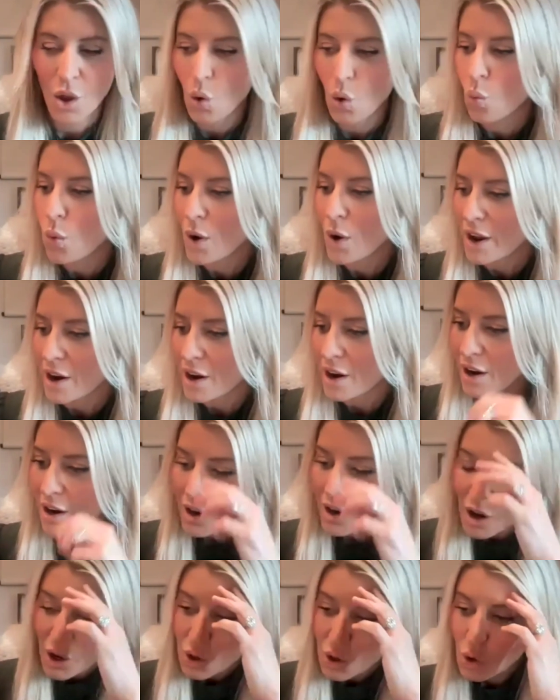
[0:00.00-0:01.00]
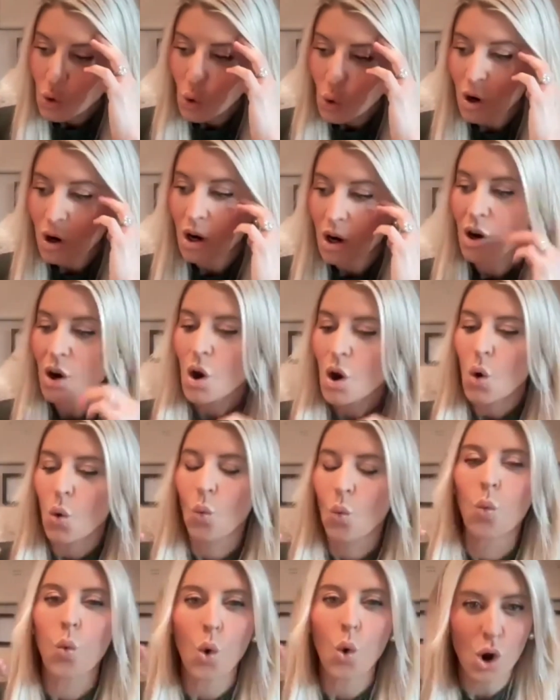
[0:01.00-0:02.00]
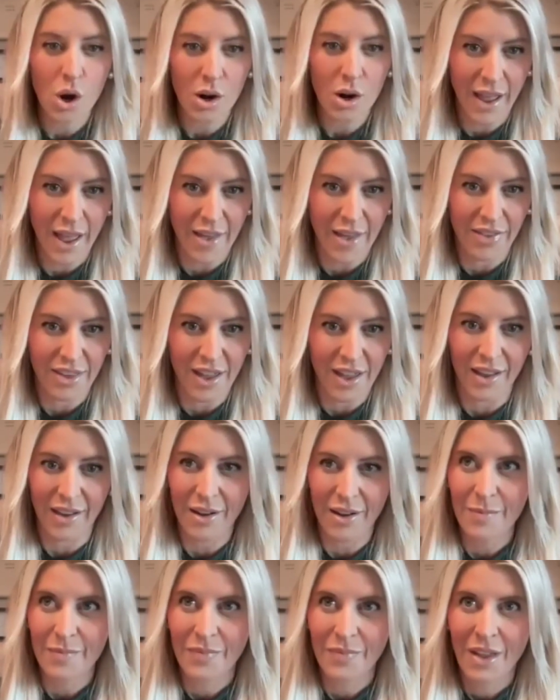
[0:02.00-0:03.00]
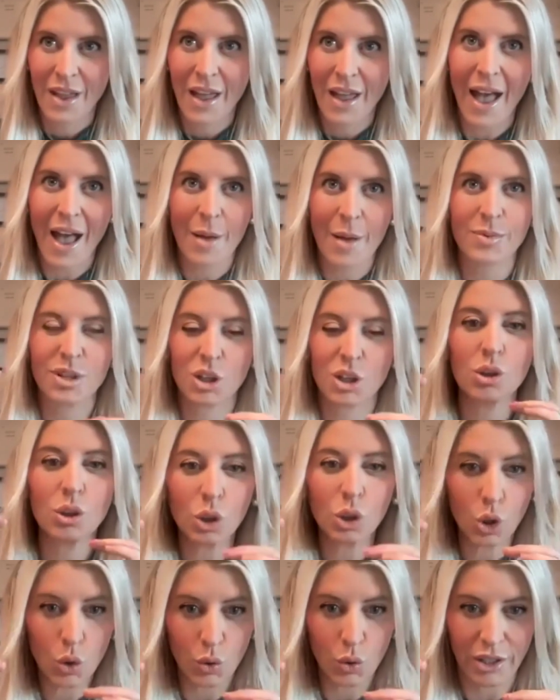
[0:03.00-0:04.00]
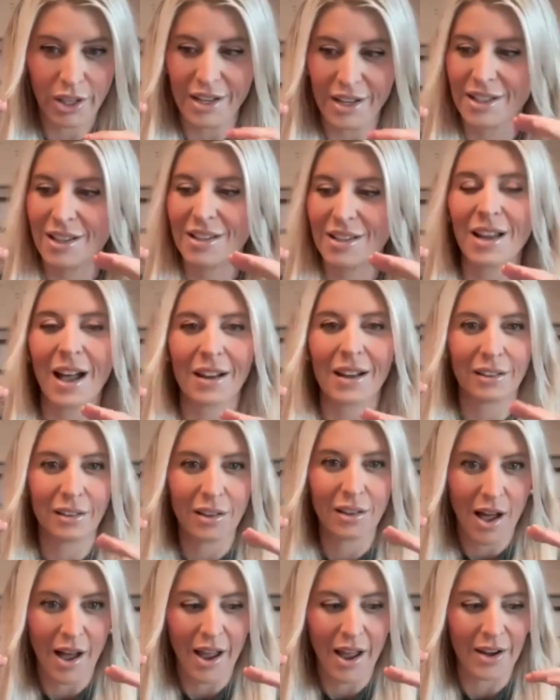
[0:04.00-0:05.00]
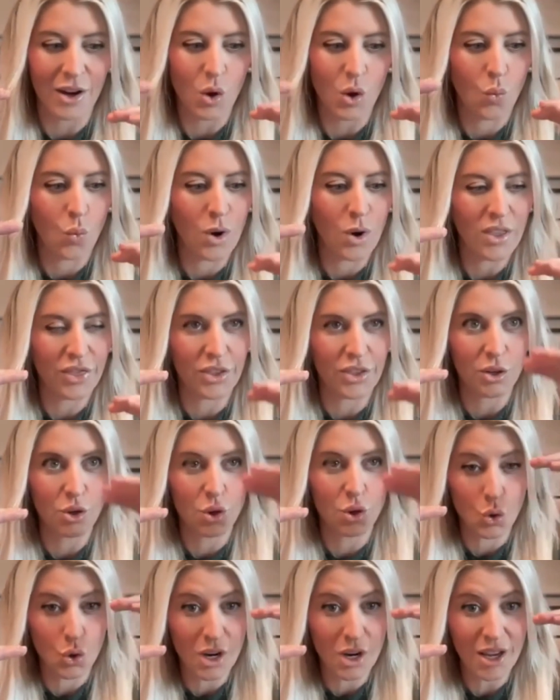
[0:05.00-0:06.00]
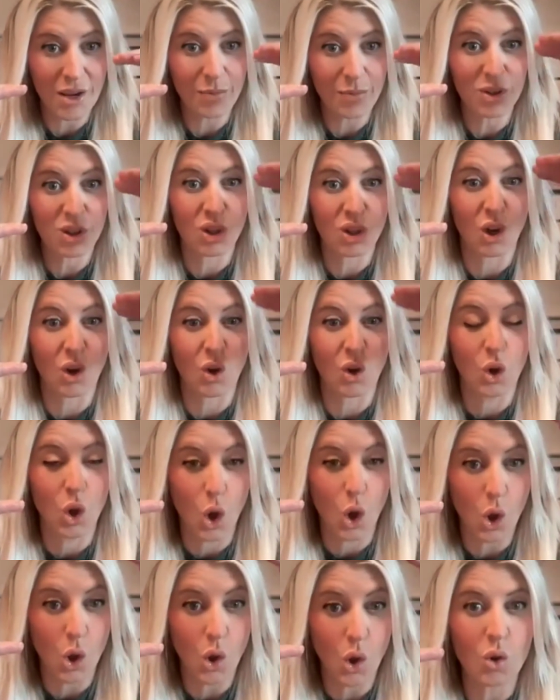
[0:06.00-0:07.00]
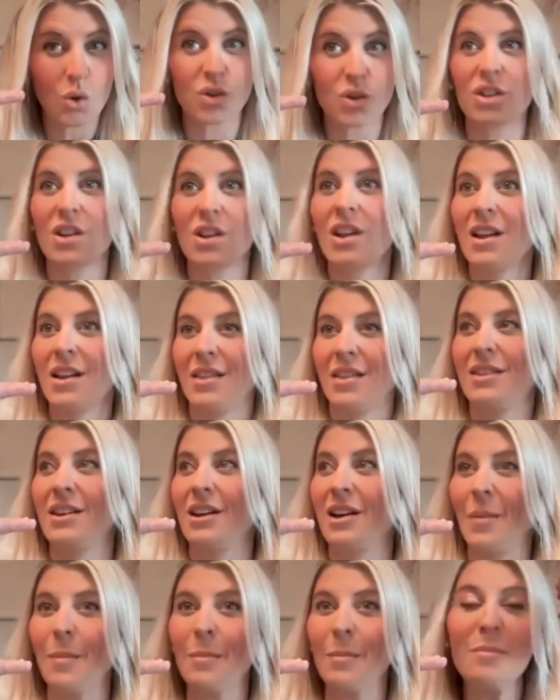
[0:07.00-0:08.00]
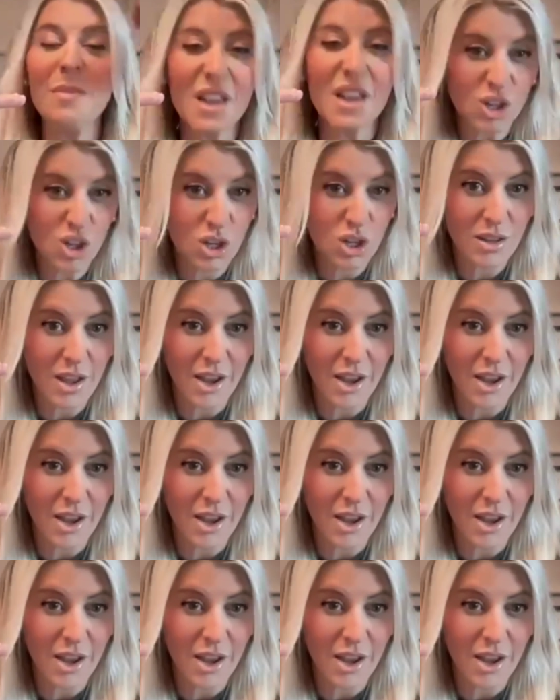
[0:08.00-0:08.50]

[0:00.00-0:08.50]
where your work ethic absolutely does not align with the dreams, the goals, the mission